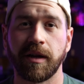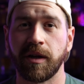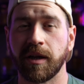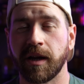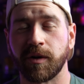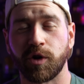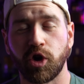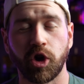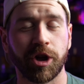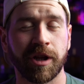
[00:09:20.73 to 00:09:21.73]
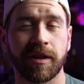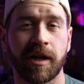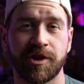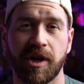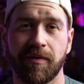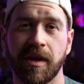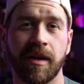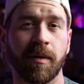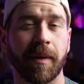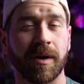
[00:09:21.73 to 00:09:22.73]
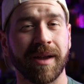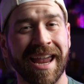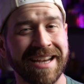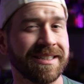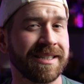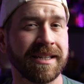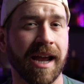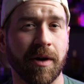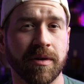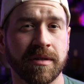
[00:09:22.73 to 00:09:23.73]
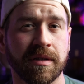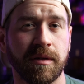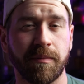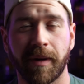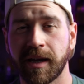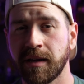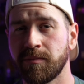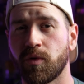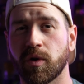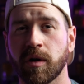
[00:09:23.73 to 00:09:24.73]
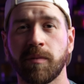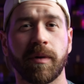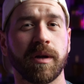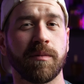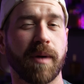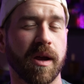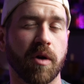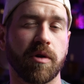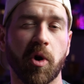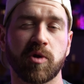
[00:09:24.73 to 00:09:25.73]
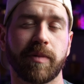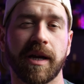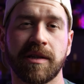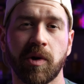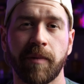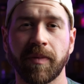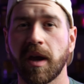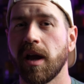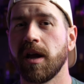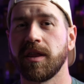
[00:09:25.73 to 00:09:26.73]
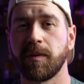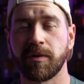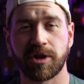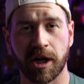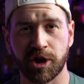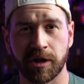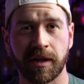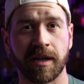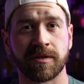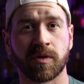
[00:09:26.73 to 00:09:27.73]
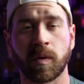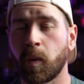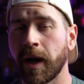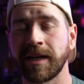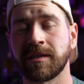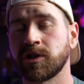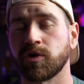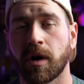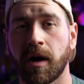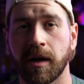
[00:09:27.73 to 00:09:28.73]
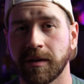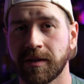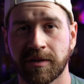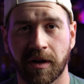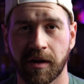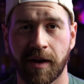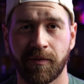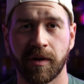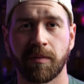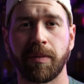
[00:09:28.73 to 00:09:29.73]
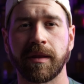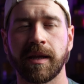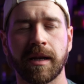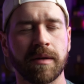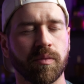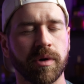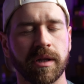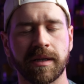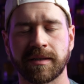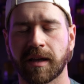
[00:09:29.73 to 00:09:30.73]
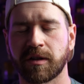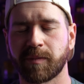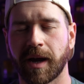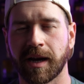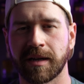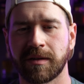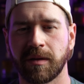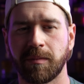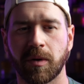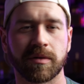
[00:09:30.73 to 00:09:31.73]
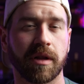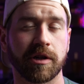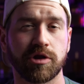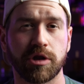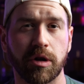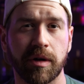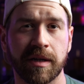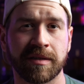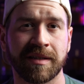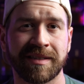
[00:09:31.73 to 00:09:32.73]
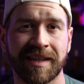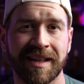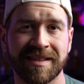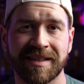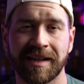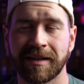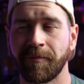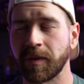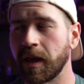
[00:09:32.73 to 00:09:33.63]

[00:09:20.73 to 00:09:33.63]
You get a good longevity, about 8 to 10 hours. You might get more, but you may go nose blind to it. The projection is quite strong to start off with, but then it really settles back into the most luxurious skin scent.